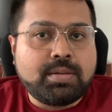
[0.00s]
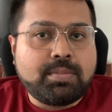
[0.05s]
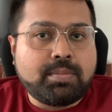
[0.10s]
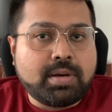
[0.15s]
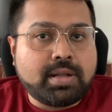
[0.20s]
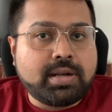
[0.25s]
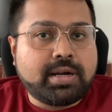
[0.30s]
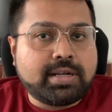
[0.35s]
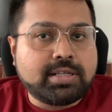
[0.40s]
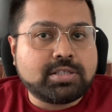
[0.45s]

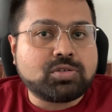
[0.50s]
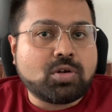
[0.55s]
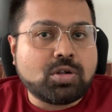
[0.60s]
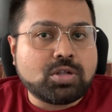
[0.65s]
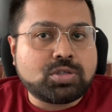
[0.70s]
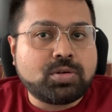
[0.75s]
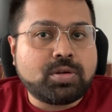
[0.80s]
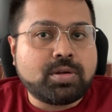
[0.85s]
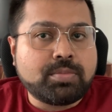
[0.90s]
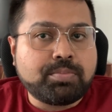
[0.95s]
But it is
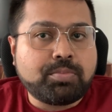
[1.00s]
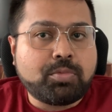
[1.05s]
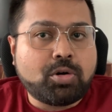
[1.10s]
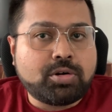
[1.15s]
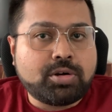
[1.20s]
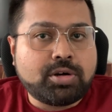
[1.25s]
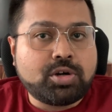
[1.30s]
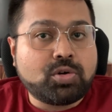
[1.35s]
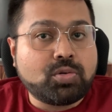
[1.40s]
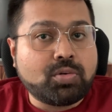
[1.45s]
also
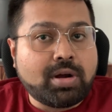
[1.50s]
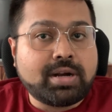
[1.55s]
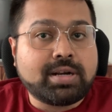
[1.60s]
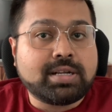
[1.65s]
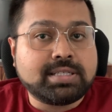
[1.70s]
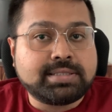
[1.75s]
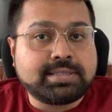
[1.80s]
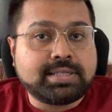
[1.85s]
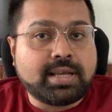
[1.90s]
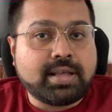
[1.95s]
important to
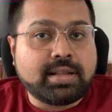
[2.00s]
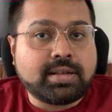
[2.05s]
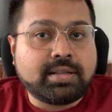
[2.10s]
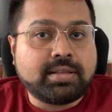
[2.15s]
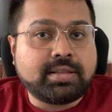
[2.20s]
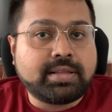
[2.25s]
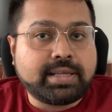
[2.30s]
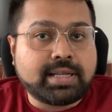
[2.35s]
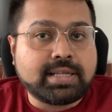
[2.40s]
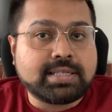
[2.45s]
understand
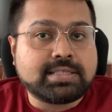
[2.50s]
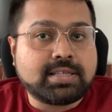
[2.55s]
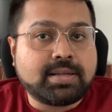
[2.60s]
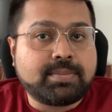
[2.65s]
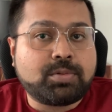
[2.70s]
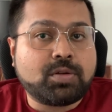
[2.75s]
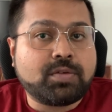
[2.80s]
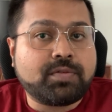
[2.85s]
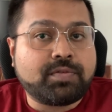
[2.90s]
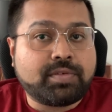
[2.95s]
the
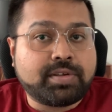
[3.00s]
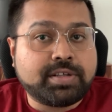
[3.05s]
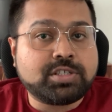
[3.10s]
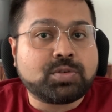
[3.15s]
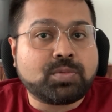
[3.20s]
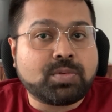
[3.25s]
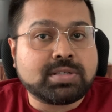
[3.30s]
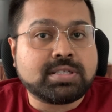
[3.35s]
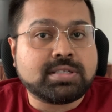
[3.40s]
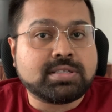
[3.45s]
concept of risk
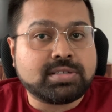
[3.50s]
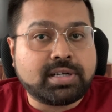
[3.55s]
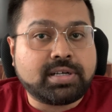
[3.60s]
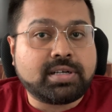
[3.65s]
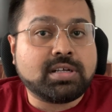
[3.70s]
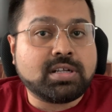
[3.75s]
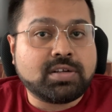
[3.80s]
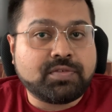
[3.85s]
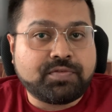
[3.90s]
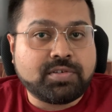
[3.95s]
versus
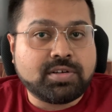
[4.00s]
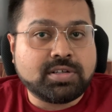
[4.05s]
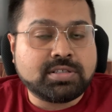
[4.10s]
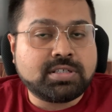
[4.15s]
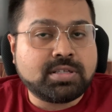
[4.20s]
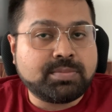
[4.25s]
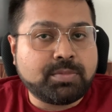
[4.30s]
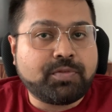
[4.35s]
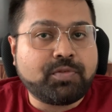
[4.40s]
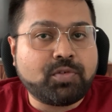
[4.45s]
return first
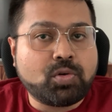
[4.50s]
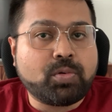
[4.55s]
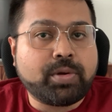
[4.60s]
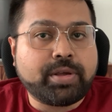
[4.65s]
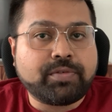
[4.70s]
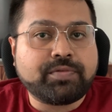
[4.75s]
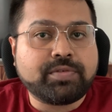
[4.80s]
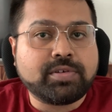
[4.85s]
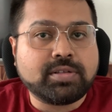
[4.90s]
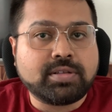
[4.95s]
before
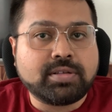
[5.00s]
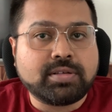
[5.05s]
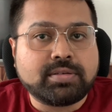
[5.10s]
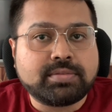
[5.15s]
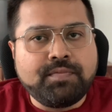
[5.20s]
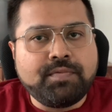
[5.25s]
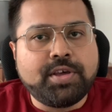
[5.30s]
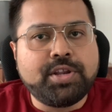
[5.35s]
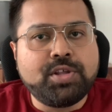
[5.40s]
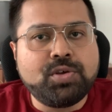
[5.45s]
going further.
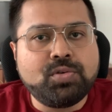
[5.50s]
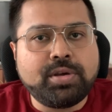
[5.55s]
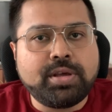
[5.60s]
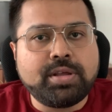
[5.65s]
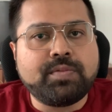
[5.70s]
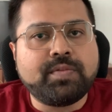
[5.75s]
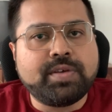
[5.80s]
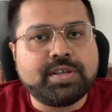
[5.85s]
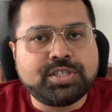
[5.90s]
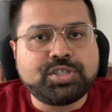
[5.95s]
When you
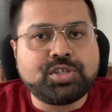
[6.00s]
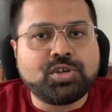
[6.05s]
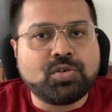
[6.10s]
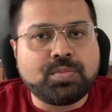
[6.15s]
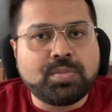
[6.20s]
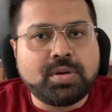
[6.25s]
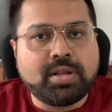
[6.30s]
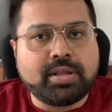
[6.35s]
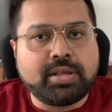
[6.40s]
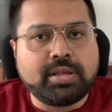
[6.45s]
invest your
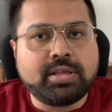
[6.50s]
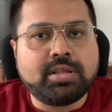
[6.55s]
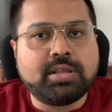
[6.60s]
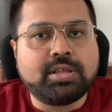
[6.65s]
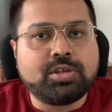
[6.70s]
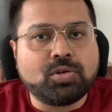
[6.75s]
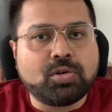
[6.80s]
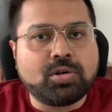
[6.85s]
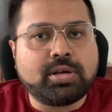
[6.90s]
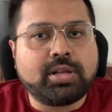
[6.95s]
money,
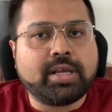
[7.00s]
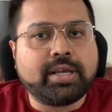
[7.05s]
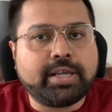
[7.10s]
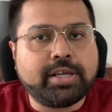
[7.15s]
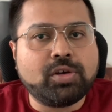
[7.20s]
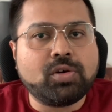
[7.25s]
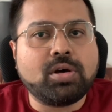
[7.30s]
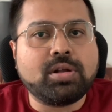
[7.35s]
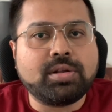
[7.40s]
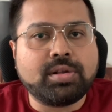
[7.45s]
you're
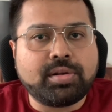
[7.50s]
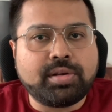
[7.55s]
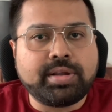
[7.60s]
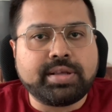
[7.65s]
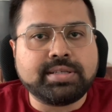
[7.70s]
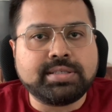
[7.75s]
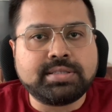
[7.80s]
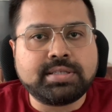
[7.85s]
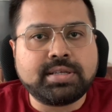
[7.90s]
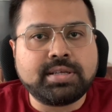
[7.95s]
taking on a
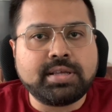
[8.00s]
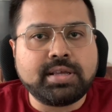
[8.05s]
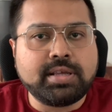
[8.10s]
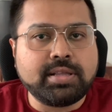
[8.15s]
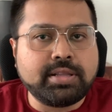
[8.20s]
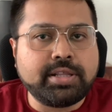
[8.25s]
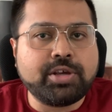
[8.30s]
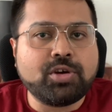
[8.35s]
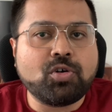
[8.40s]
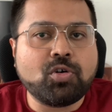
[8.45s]
risk in
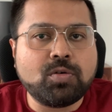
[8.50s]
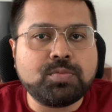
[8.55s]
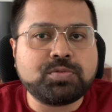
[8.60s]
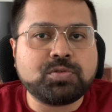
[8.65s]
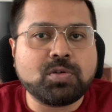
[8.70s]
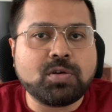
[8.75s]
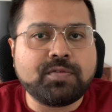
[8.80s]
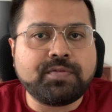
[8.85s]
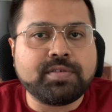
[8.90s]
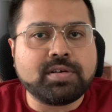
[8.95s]
the hopes
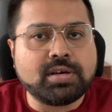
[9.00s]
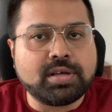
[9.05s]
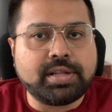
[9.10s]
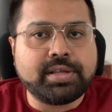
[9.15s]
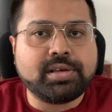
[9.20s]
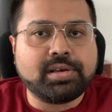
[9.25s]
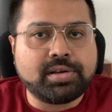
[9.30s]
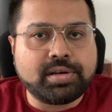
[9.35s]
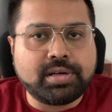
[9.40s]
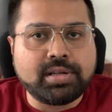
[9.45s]
of
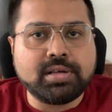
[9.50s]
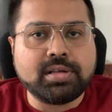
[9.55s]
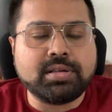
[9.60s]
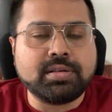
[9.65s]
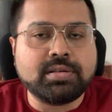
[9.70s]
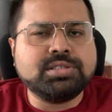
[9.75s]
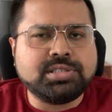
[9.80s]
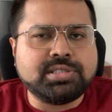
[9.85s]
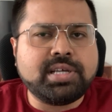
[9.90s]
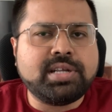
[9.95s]
earning a
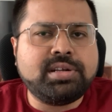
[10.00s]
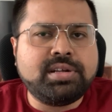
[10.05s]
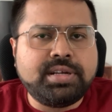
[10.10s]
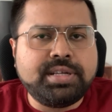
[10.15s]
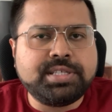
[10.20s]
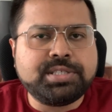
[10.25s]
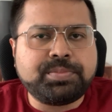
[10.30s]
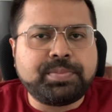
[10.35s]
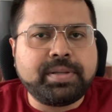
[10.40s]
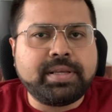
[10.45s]
return.
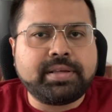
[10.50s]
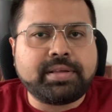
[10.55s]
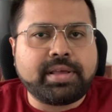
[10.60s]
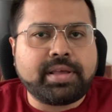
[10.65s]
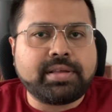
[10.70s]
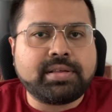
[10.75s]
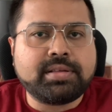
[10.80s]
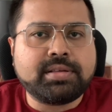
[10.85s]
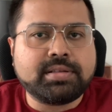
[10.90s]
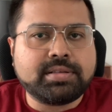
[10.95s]
Generally
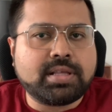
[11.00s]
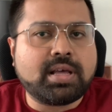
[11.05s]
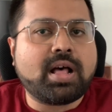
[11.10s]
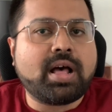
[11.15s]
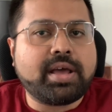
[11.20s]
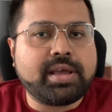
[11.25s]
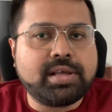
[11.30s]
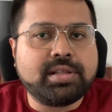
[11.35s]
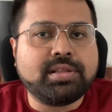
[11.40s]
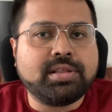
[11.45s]
speaking, the
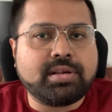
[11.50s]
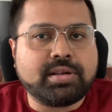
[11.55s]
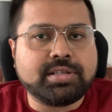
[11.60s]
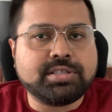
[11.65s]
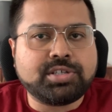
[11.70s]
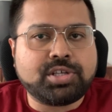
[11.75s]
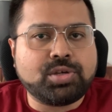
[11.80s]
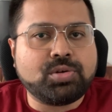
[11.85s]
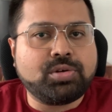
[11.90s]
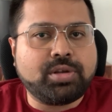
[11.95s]
higher the
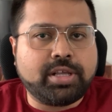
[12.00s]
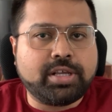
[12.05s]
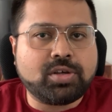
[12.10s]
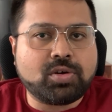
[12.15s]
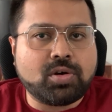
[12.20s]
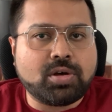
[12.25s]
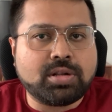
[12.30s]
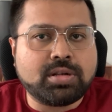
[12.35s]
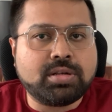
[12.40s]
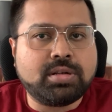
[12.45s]
risk you take
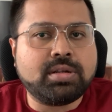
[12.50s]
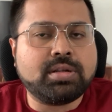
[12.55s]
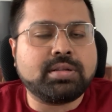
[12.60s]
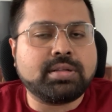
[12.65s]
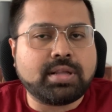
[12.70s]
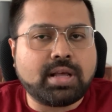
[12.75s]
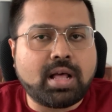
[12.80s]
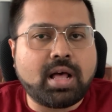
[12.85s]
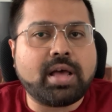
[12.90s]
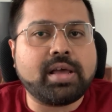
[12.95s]
on,
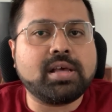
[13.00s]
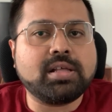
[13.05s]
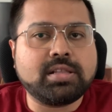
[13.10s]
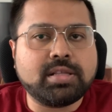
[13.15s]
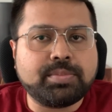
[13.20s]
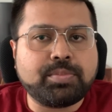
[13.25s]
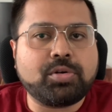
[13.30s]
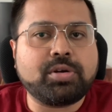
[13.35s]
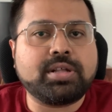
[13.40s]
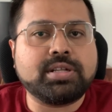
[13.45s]
the higher the
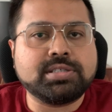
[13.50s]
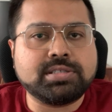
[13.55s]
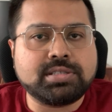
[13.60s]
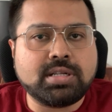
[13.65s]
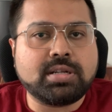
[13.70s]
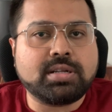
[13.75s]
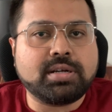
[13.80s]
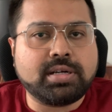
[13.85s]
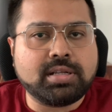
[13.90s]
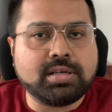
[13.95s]
potential
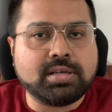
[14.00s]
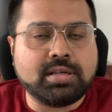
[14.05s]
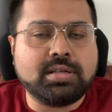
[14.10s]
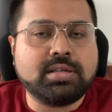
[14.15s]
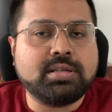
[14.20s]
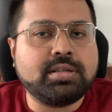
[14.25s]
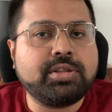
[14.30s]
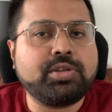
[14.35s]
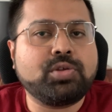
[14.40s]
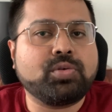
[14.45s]

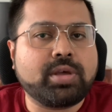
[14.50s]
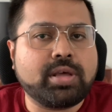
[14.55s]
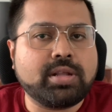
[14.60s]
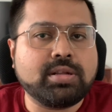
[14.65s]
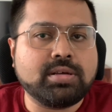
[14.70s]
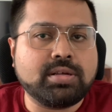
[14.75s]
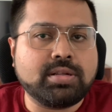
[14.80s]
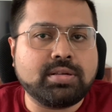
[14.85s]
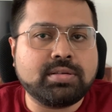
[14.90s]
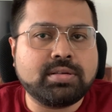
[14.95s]
return you can
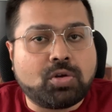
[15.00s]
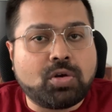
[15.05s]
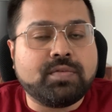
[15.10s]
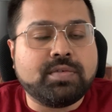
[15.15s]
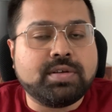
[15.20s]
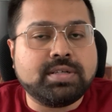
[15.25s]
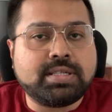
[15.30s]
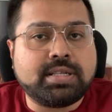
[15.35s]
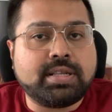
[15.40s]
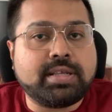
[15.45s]
earn.
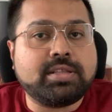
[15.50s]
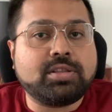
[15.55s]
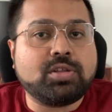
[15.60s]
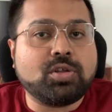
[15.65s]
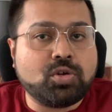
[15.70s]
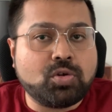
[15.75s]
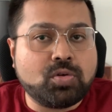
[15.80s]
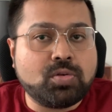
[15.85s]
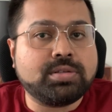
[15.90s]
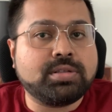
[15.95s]
Conversely, the
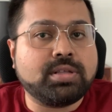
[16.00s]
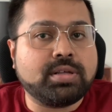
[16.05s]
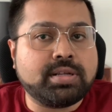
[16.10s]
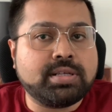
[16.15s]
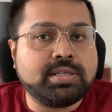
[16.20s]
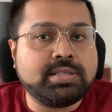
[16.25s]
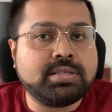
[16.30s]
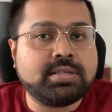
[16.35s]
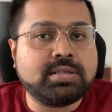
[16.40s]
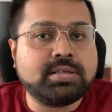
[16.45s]
lower the
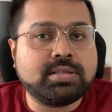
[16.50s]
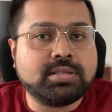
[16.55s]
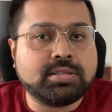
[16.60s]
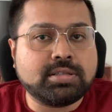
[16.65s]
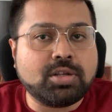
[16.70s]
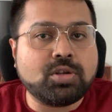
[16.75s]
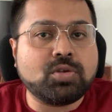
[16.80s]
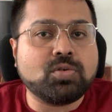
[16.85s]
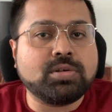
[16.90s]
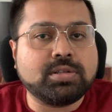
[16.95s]
risk,
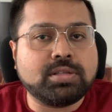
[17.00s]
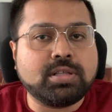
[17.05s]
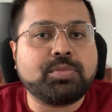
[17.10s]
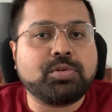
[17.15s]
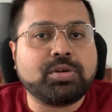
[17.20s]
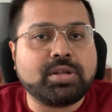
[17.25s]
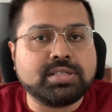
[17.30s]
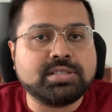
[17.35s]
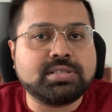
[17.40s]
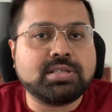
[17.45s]
the lower the
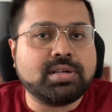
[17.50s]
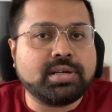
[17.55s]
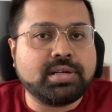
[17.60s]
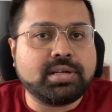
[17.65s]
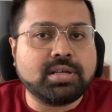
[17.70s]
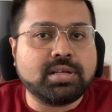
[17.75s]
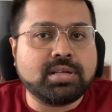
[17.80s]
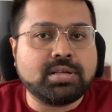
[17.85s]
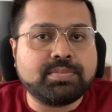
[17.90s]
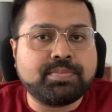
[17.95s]
potential
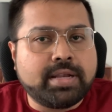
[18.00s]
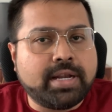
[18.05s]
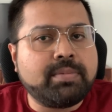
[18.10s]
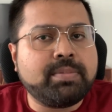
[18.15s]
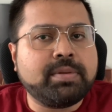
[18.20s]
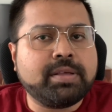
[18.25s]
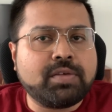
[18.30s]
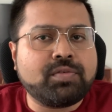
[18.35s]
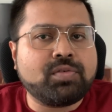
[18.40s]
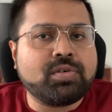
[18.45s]
return. Let
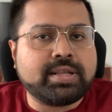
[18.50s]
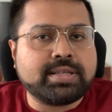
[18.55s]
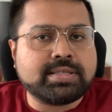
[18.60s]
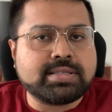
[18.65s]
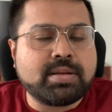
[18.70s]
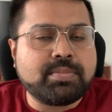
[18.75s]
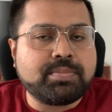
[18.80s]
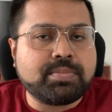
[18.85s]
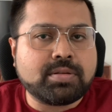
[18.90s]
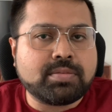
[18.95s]
me give you an
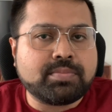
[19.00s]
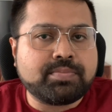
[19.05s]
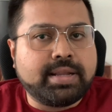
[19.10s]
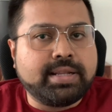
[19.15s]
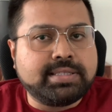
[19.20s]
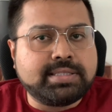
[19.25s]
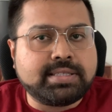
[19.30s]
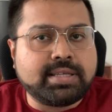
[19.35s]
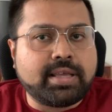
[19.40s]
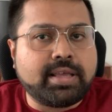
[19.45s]
example.
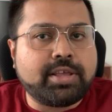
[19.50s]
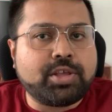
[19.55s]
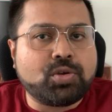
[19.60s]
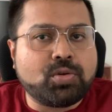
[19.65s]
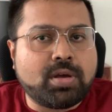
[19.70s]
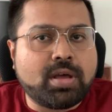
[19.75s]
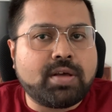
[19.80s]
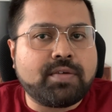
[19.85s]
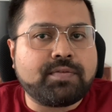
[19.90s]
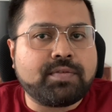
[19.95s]
Let's say you
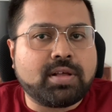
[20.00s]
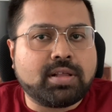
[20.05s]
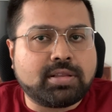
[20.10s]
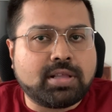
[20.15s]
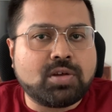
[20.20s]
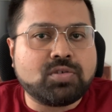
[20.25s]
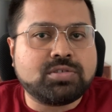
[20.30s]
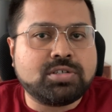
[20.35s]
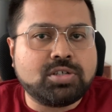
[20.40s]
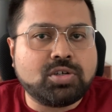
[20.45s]
have
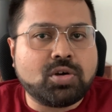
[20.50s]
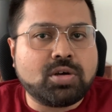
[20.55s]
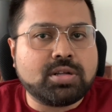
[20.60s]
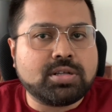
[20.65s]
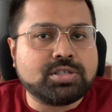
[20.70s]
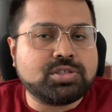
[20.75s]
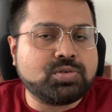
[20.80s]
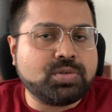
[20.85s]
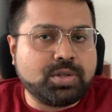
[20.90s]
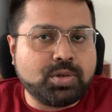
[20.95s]

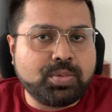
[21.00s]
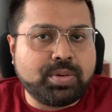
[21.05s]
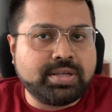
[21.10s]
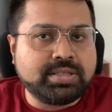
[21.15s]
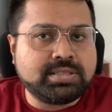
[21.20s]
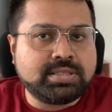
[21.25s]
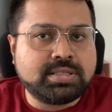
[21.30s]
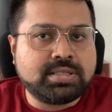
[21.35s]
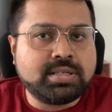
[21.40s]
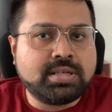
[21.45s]
$1,000 to
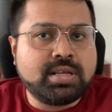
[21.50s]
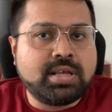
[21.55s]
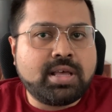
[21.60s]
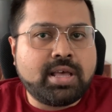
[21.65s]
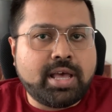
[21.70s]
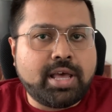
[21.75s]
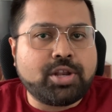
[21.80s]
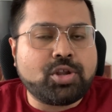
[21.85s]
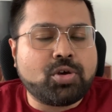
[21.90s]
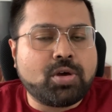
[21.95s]
invest
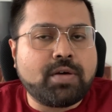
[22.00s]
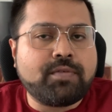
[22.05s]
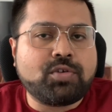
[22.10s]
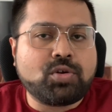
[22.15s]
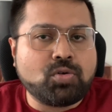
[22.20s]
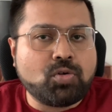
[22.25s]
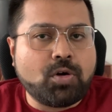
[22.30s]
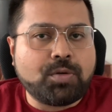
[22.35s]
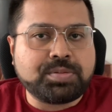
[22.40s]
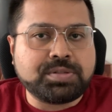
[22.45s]
and you have
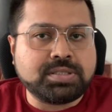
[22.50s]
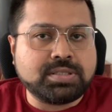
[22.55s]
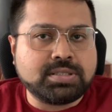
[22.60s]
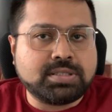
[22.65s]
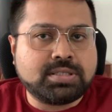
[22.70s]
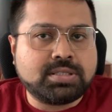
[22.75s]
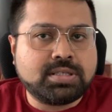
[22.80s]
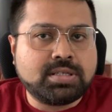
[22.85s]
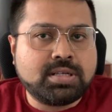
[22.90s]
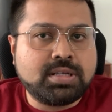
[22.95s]
two
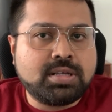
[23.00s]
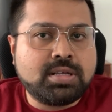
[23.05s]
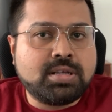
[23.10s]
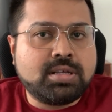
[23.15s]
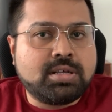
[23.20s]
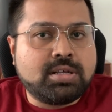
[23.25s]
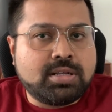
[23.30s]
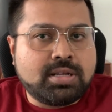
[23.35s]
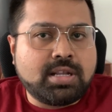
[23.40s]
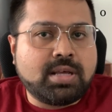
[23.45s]
options.
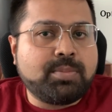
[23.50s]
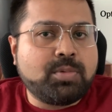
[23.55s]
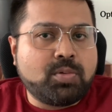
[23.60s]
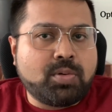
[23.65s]
Number